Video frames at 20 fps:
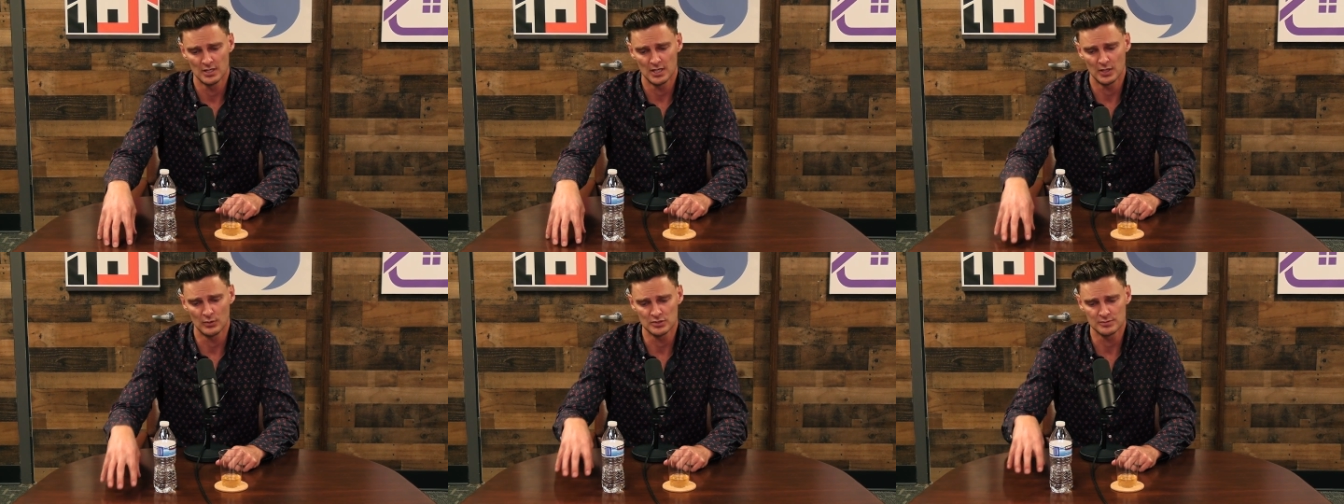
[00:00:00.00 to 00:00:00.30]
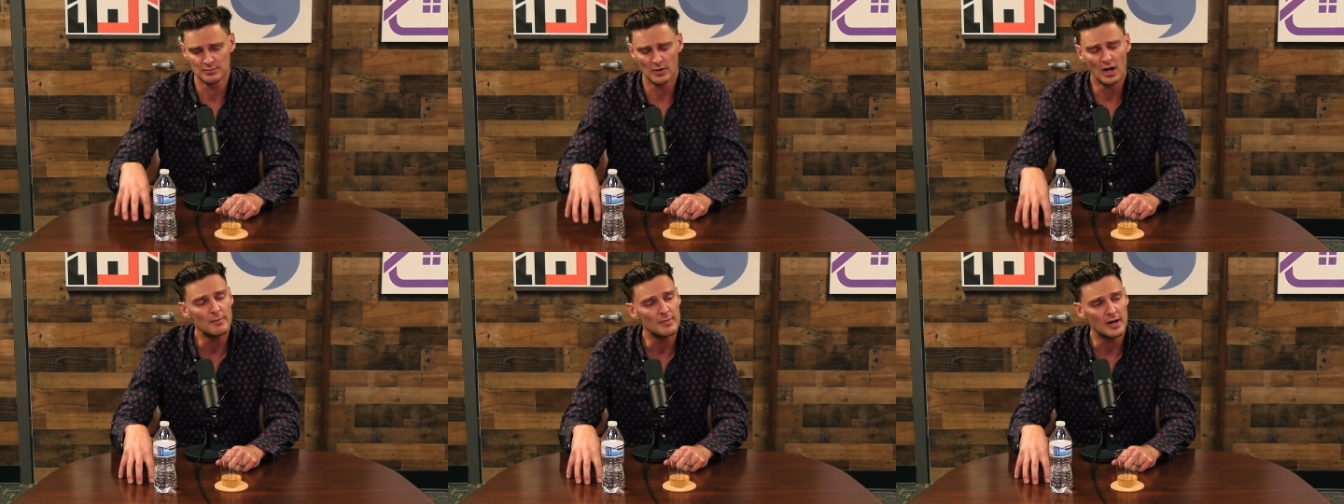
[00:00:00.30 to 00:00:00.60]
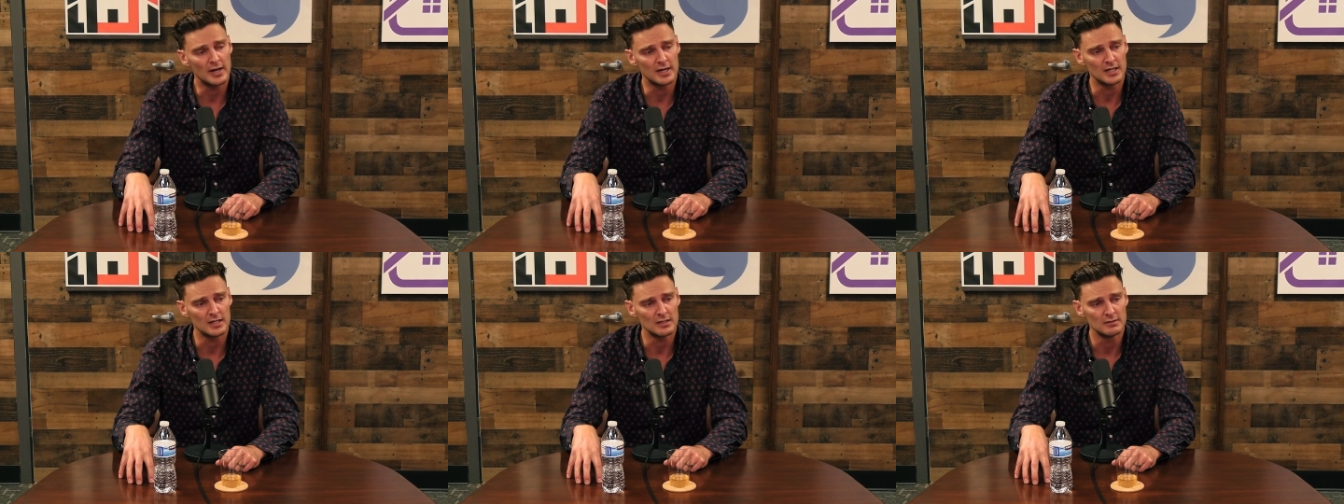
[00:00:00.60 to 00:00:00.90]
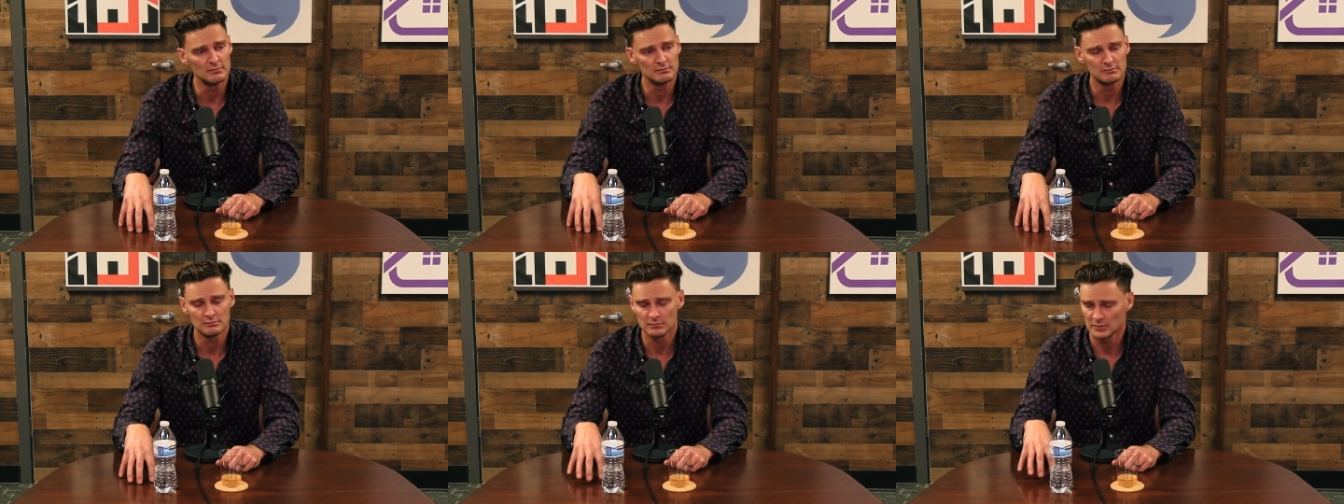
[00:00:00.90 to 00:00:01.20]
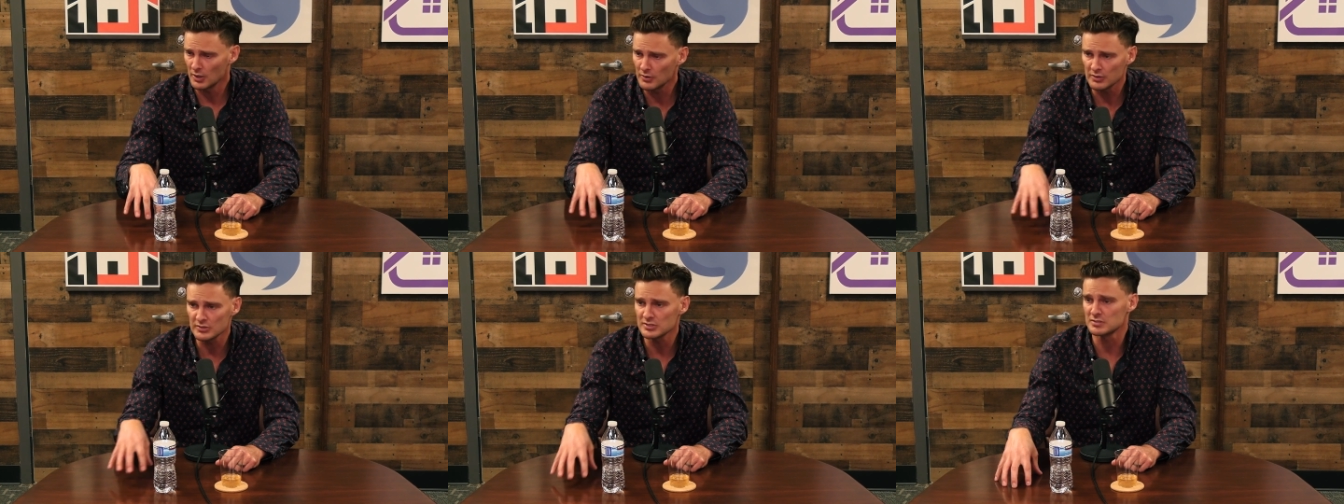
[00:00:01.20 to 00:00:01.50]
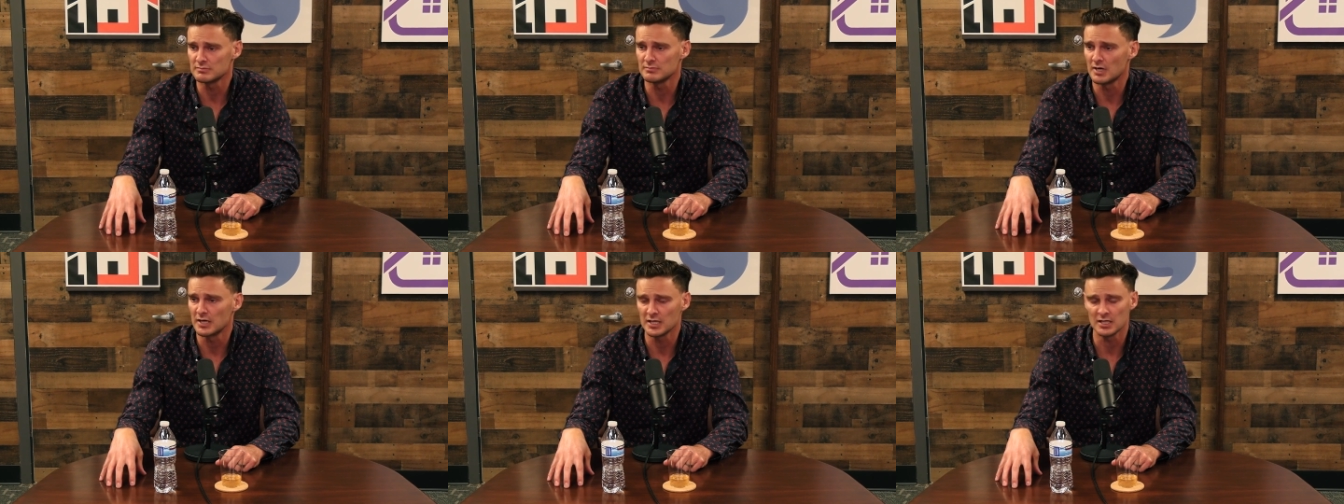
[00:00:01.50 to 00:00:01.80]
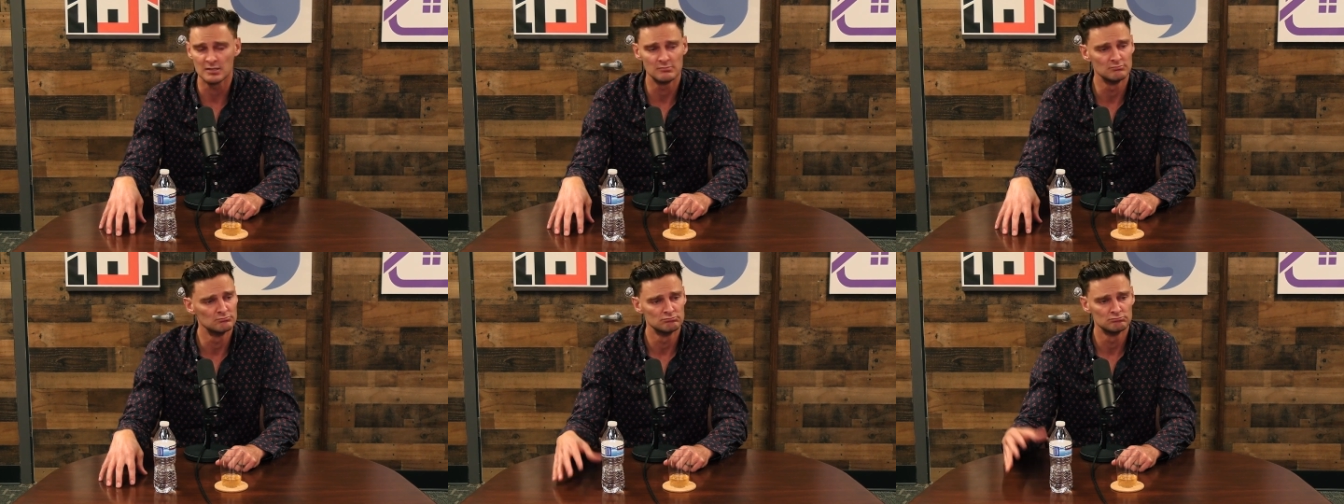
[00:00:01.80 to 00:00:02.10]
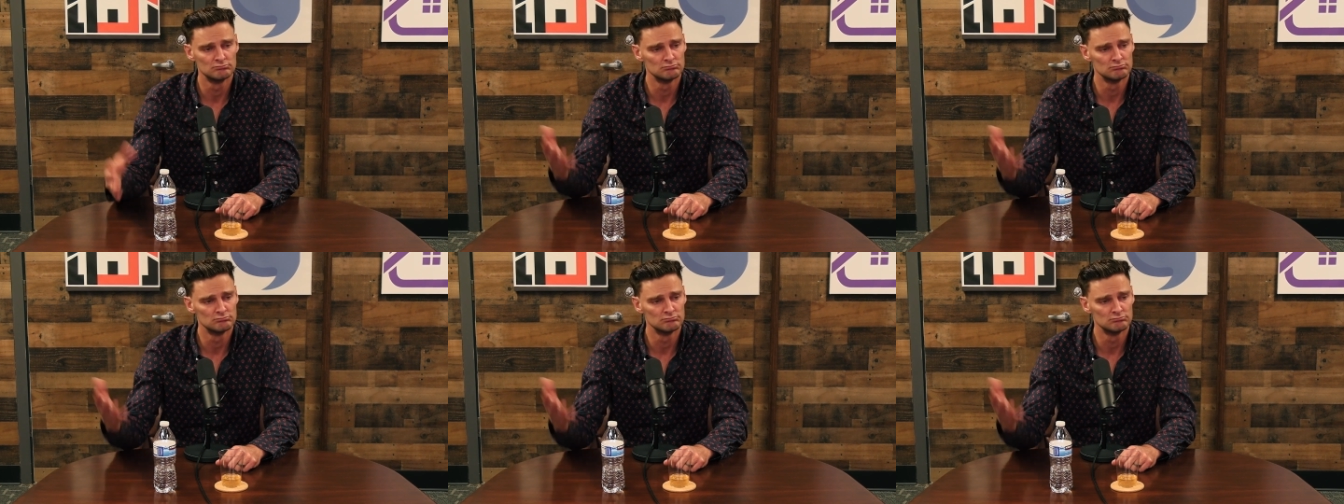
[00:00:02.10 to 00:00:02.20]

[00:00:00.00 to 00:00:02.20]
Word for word: it was my money, no one else's money,